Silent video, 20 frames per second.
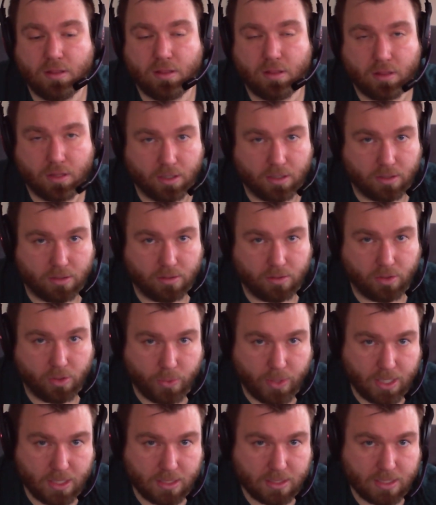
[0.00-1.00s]
the
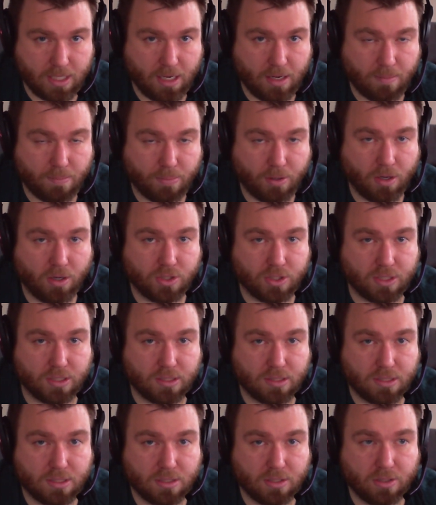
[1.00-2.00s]
Louisiana
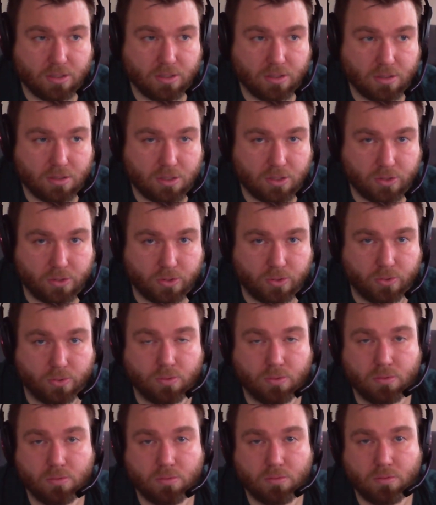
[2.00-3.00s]
Purchase
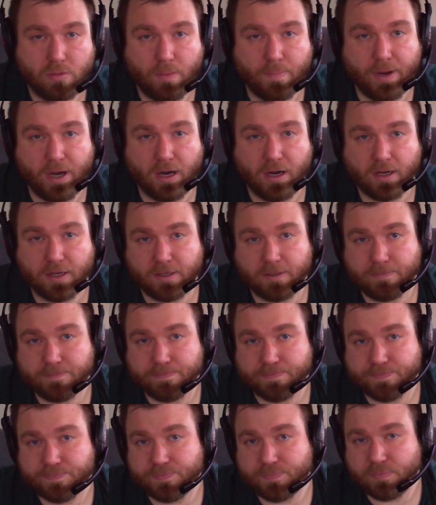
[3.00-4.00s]
to America.
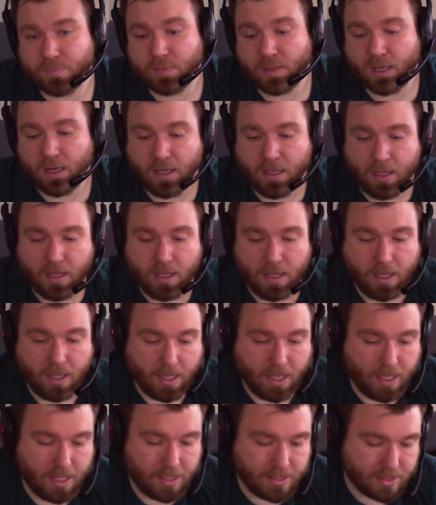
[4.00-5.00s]

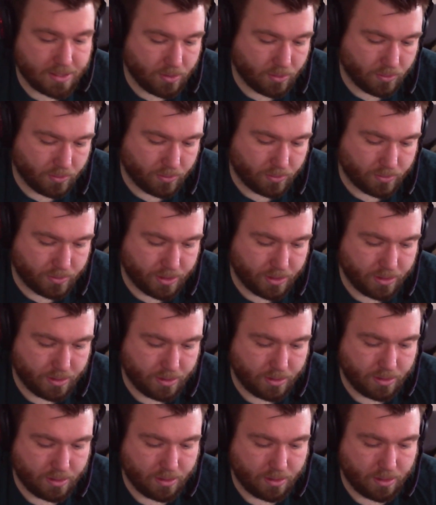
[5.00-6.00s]
He
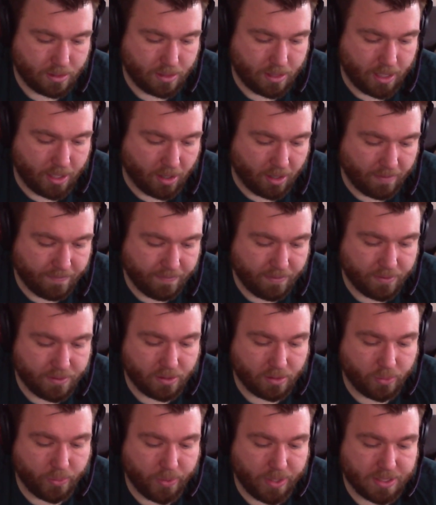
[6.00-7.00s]
offered the
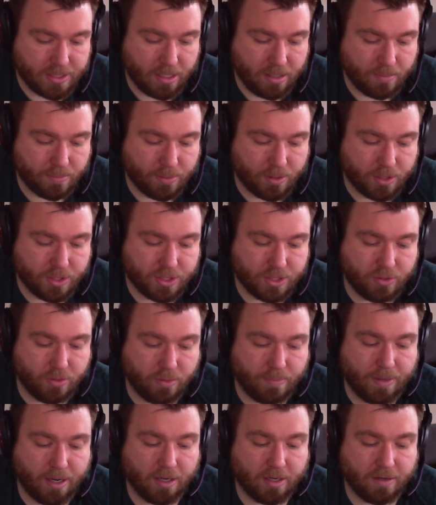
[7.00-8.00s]
Louisiana Purchase to
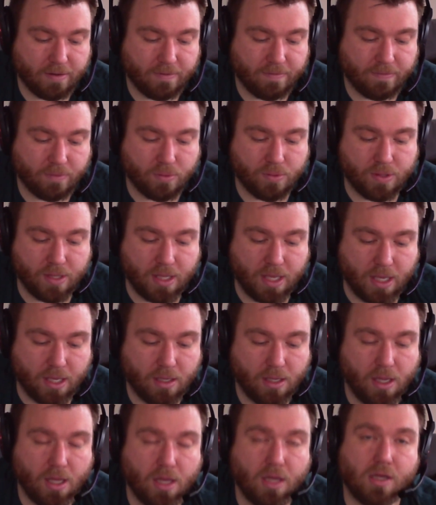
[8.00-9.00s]
America for the
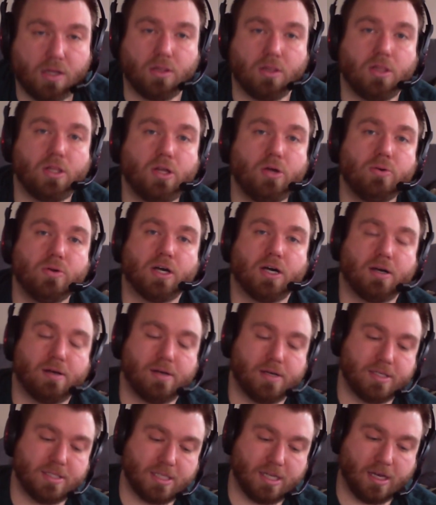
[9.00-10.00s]
low
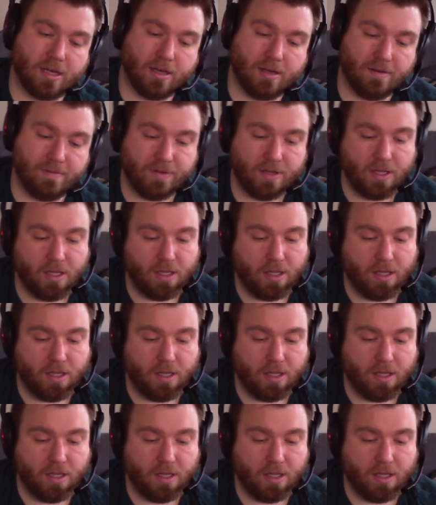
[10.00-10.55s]
cost of